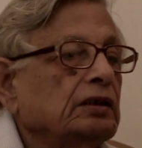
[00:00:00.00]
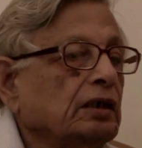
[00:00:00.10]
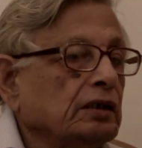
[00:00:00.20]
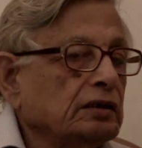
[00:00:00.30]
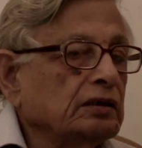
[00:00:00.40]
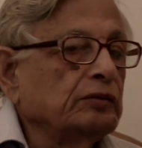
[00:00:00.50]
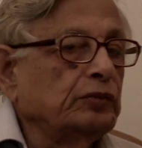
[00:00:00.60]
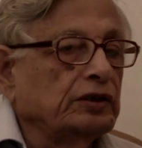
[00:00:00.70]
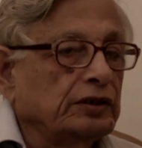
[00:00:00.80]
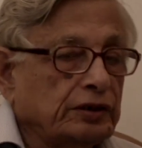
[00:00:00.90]
against the
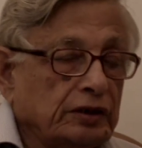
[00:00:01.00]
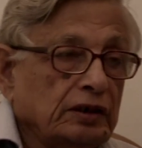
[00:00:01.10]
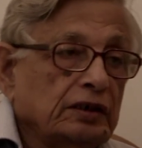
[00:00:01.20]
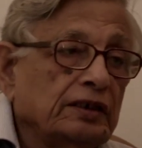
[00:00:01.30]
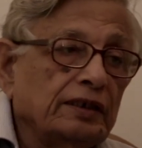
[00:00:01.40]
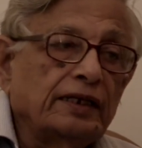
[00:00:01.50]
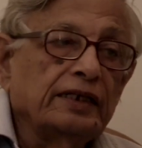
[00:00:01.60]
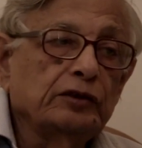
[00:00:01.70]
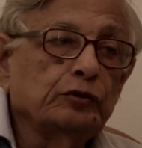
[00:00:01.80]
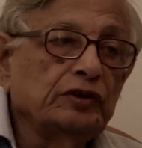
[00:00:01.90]
British. In
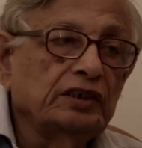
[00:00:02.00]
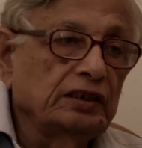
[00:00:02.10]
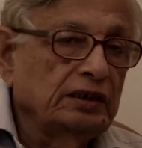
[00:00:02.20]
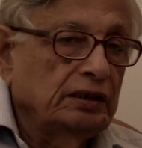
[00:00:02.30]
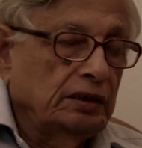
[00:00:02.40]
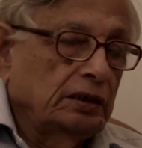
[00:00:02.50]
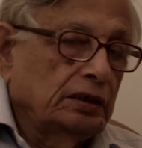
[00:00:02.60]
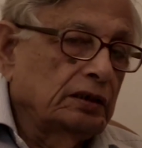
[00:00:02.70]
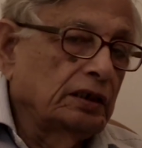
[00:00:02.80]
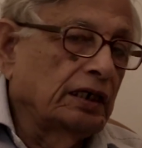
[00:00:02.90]
that unity,
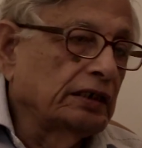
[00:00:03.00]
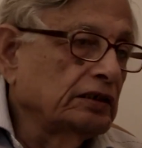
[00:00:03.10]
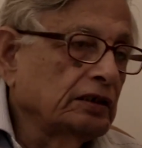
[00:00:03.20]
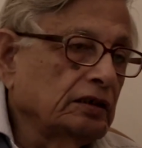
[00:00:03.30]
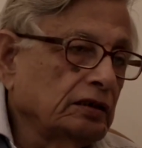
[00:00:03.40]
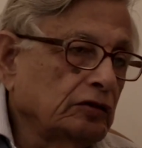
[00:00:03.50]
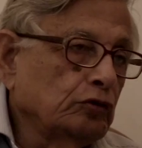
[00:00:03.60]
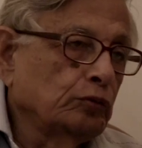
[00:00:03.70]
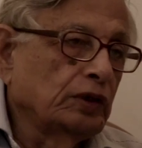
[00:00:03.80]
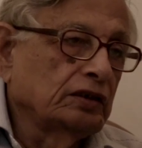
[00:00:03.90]
the RSS and
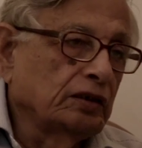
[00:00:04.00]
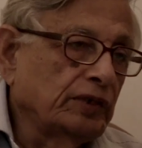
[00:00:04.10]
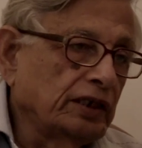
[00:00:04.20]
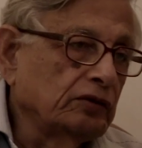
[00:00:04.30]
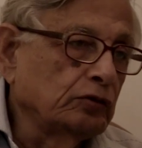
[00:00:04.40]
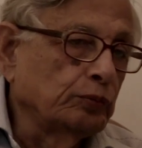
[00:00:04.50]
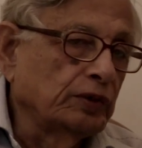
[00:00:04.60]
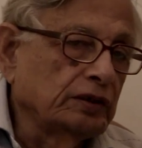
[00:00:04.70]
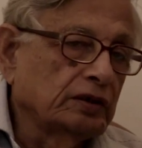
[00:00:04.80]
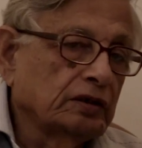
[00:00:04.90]
Hindu Mahasabha had no
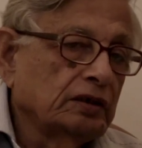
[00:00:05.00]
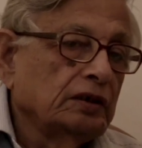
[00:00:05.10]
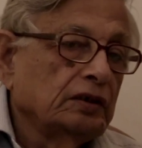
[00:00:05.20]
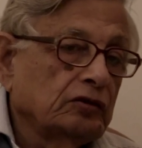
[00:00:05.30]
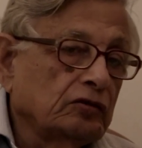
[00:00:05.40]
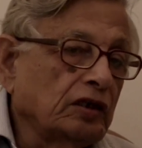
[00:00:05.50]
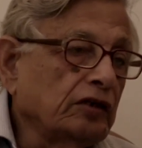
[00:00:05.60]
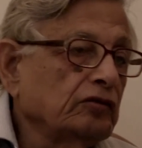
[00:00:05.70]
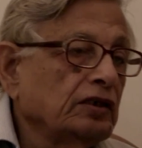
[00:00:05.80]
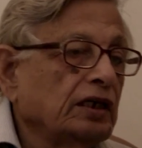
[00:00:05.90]
place. So,
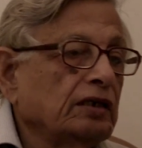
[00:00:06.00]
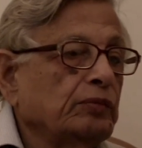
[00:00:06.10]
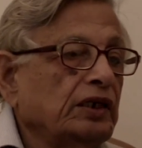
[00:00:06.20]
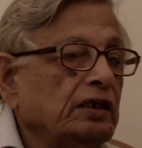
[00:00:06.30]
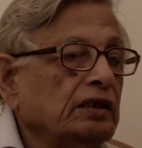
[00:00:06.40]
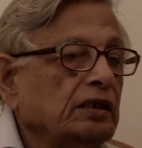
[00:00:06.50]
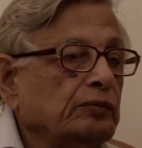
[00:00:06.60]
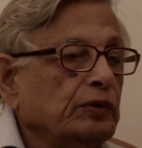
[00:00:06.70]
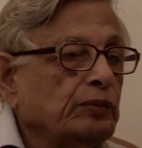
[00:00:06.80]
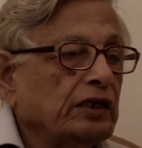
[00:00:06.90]
now they are building
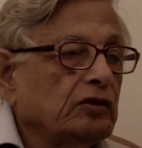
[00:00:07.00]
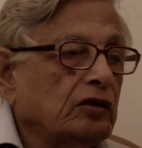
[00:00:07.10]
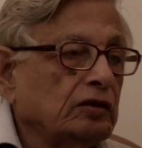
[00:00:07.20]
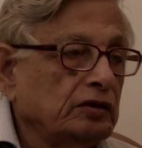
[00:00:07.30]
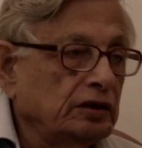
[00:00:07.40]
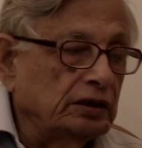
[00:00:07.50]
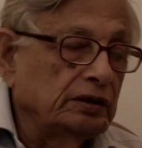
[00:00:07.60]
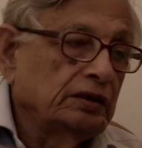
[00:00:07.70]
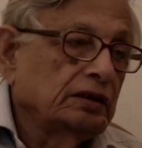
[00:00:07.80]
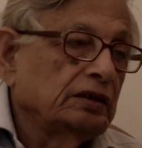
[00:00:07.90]
up a mythology
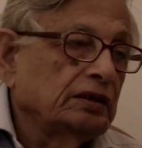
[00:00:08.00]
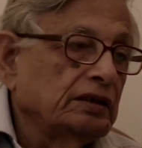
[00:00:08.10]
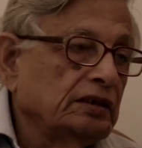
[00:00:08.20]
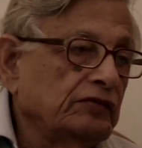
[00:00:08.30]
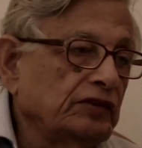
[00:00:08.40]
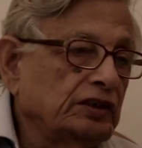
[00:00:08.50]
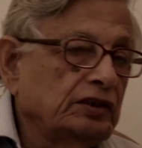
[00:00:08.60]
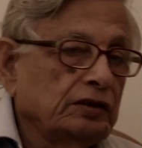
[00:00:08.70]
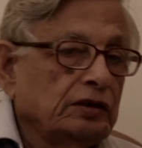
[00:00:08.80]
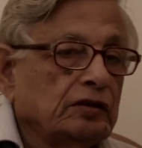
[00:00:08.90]
in
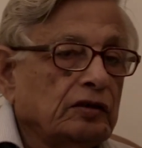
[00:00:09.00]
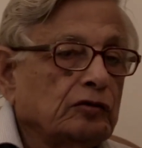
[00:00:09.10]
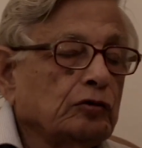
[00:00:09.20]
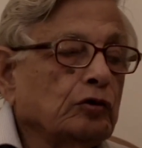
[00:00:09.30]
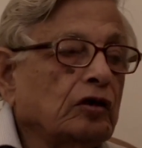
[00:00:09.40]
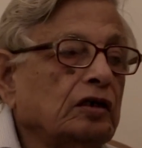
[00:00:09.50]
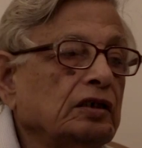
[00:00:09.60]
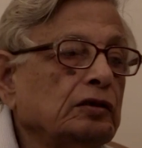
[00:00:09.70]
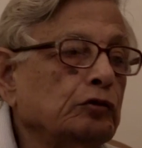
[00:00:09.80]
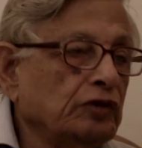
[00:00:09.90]
which the so called
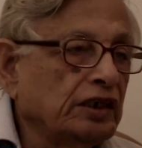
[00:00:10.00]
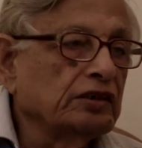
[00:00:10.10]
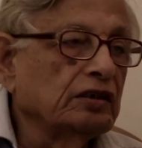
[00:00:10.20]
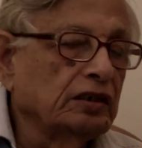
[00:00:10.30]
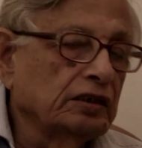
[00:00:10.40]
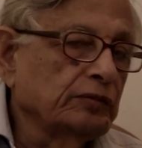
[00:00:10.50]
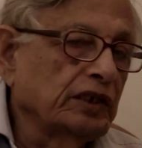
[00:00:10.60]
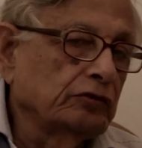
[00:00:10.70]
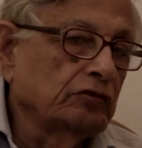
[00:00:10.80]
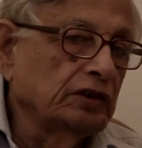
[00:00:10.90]
Hindu nationalism,
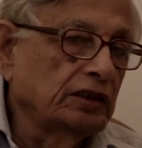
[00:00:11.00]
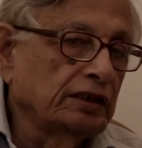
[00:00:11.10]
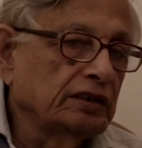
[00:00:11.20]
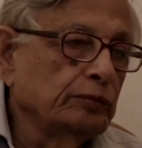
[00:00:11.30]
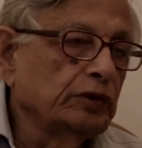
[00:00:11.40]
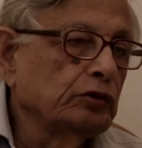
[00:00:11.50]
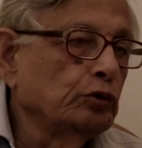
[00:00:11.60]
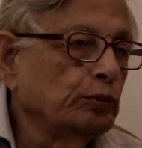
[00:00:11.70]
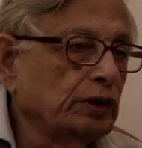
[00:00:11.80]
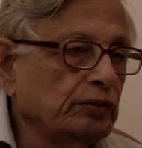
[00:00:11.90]
actually that is a
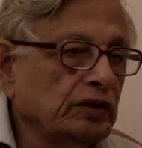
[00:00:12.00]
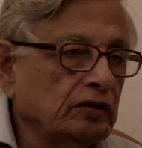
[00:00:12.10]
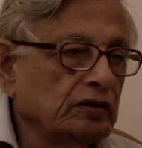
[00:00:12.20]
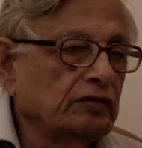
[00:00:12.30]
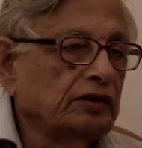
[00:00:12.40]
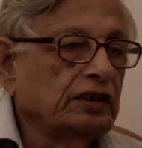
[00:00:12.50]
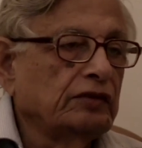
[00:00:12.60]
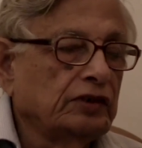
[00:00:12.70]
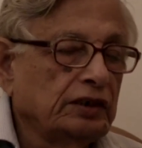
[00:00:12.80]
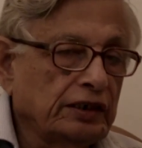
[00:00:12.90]
misnomer, because they were
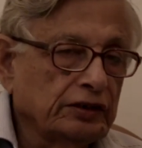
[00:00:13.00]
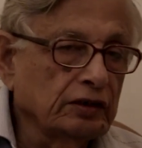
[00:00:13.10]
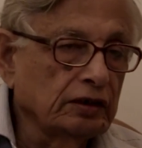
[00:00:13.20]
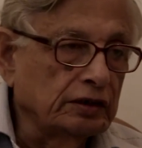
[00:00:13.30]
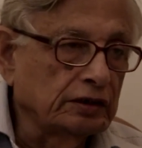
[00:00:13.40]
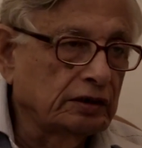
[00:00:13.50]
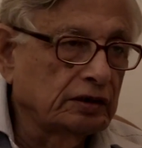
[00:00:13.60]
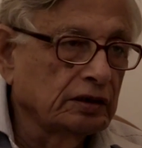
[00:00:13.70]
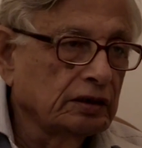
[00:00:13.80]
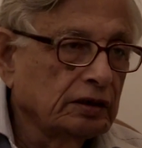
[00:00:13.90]
never nationalists,